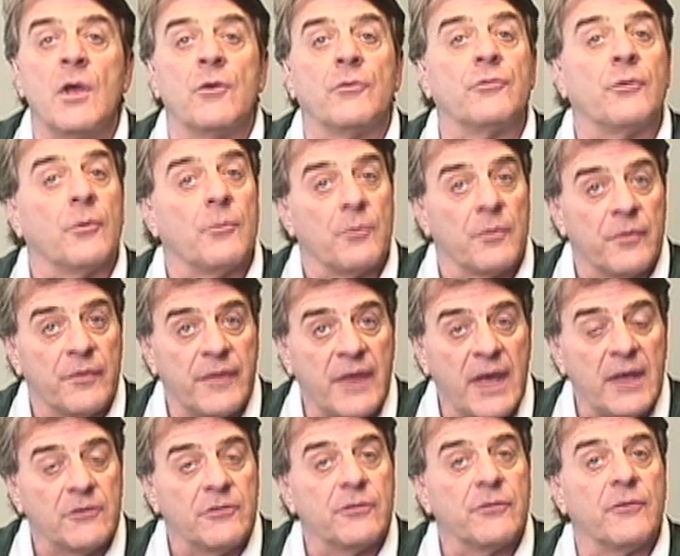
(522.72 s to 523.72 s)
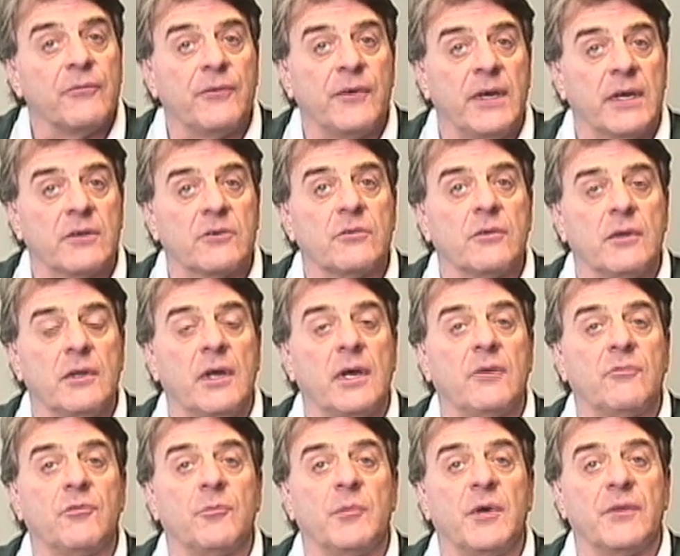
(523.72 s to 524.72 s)
So that's the facts of
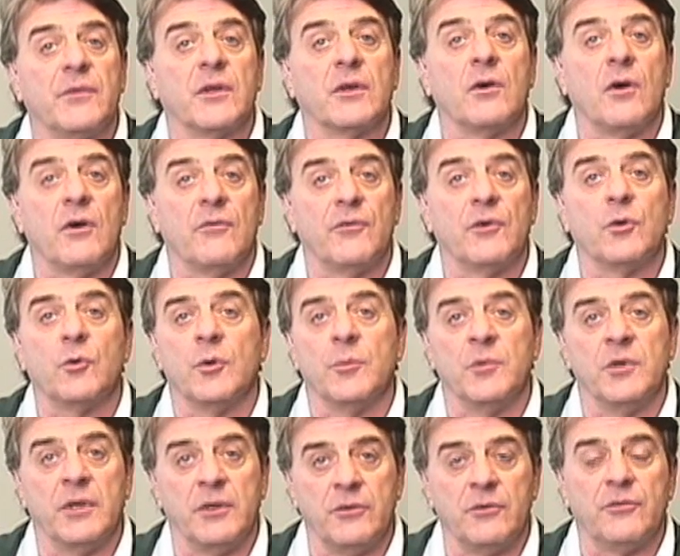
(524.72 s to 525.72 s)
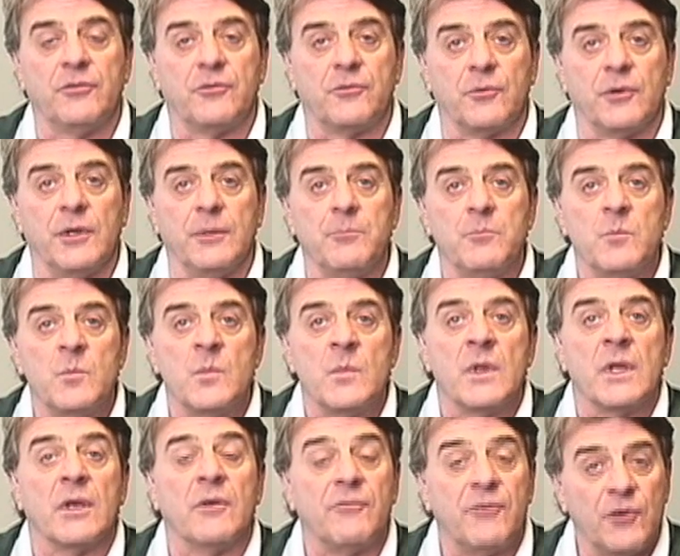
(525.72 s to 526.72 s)
life about the golf equipment industry.
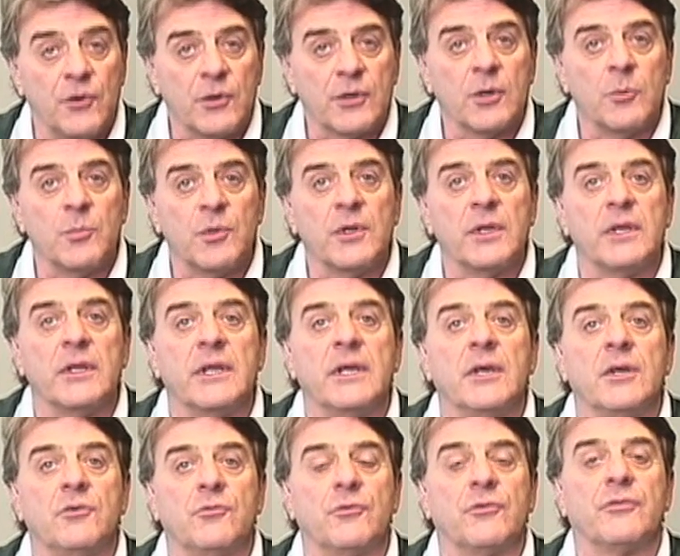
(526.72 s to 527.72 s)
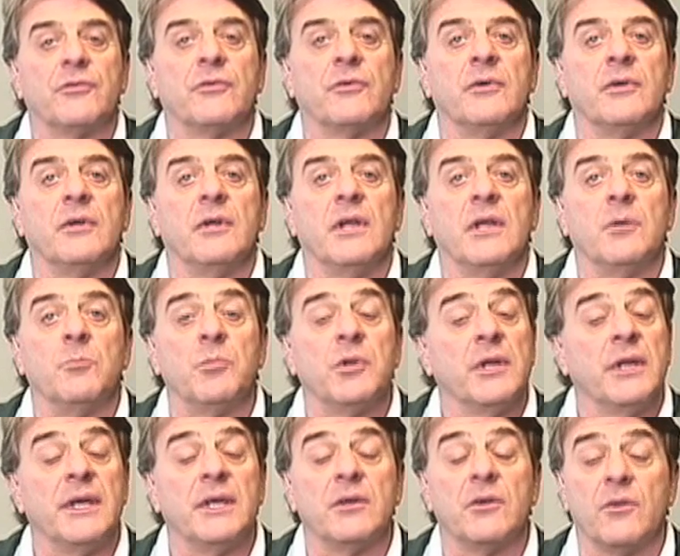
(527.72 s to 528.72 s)
If you're completely interested in
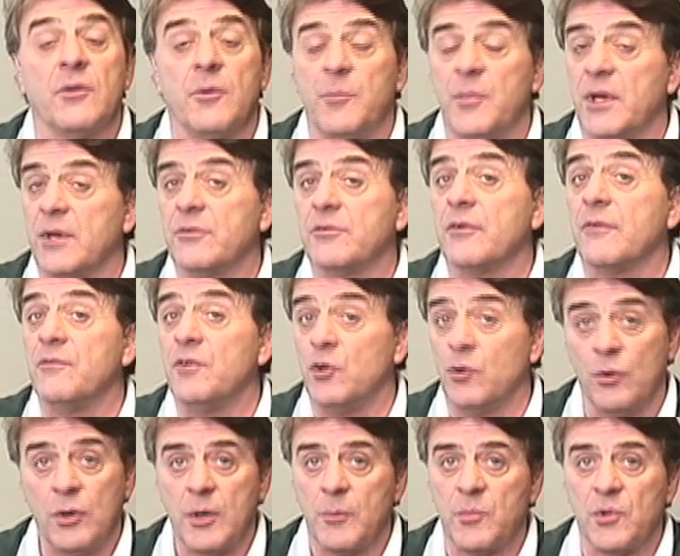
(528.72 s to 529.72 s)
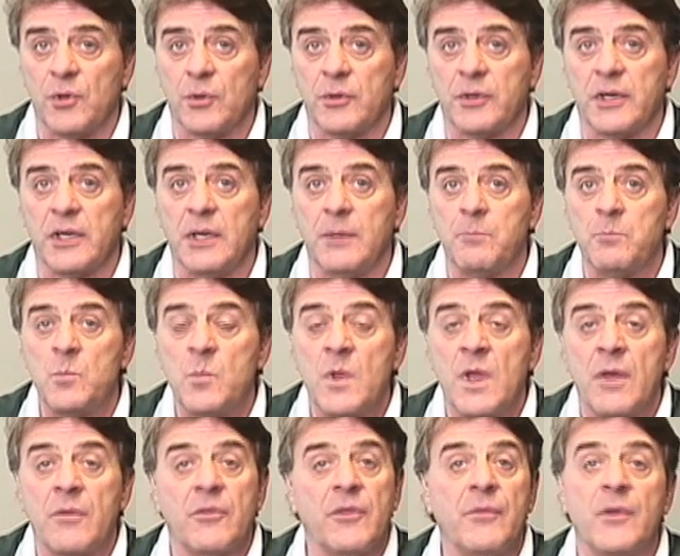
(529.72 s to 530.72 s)
playing to the best of your ability,
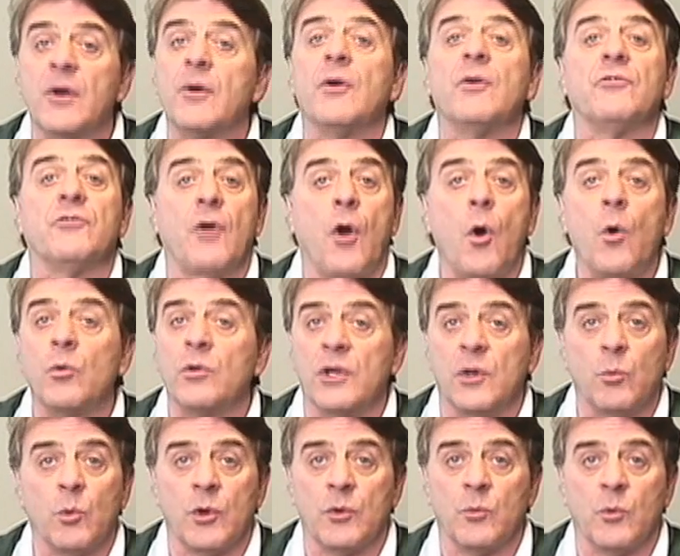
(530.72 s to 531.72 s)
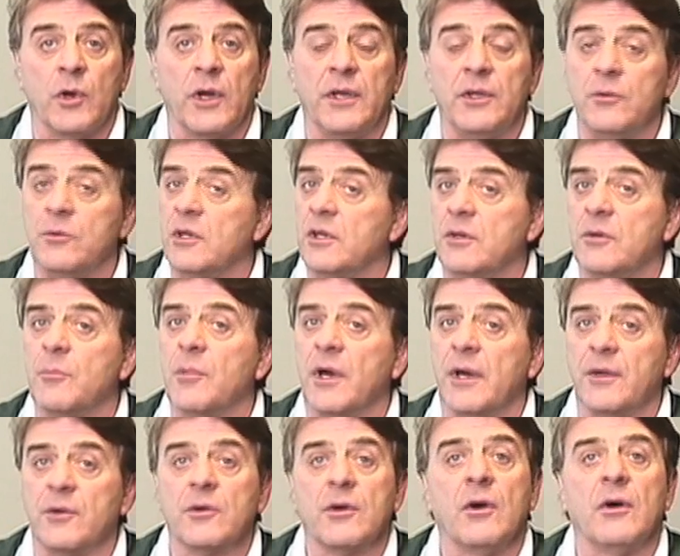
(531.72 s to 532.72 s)
then there is only one way you need to
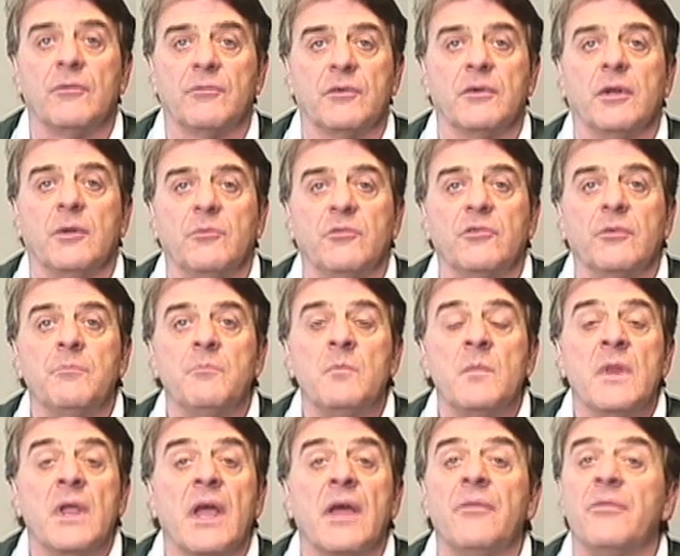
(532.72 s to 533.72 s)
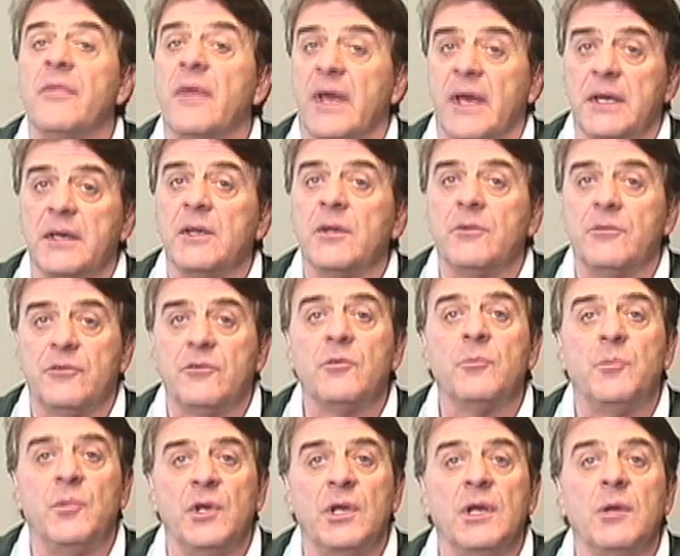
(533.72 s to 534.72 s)
buy your golf clubs, and that is to
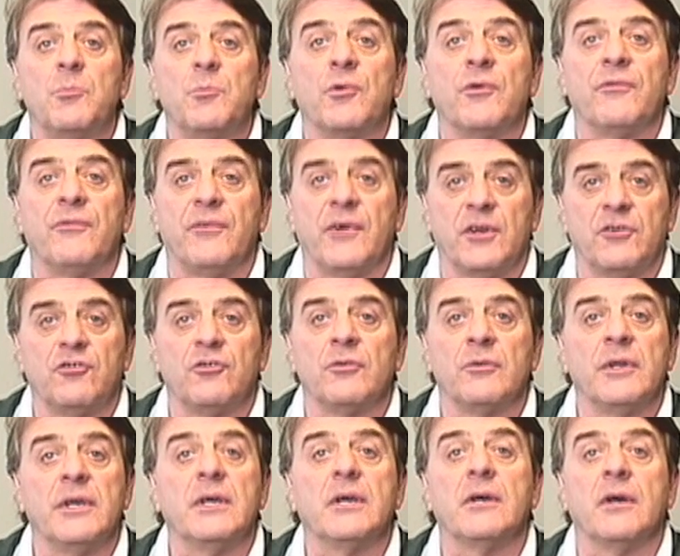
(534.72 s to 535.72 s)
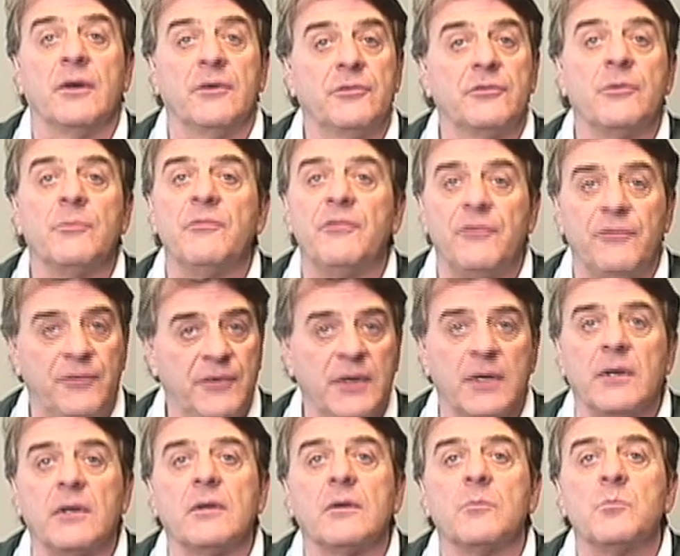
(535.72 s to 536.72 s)
be professionally custom
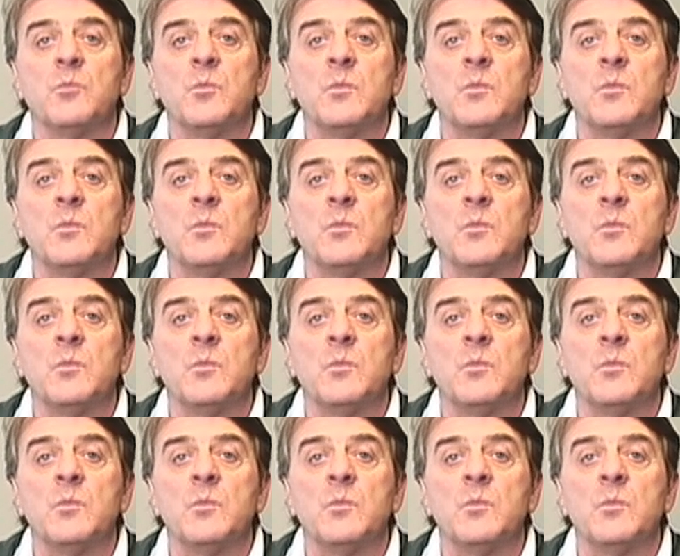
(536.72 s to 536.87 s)
fit